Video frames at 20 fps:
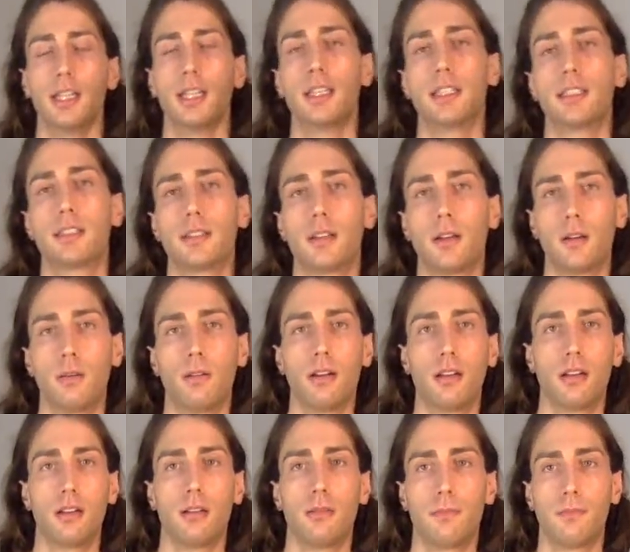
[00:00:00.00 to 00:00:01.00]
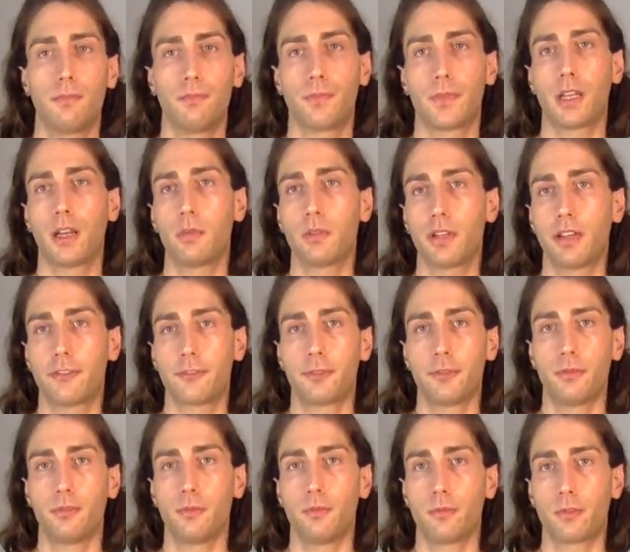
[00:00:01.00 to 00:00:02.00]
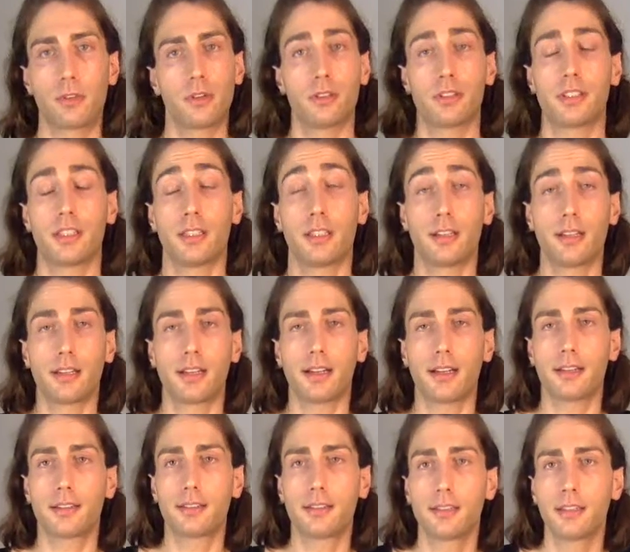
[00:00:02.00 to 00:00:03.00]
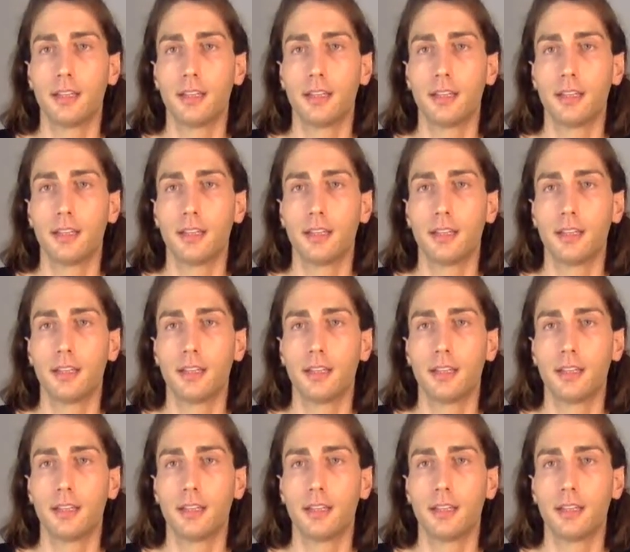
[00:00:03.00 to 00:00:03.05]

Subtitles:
So I will have to consider that.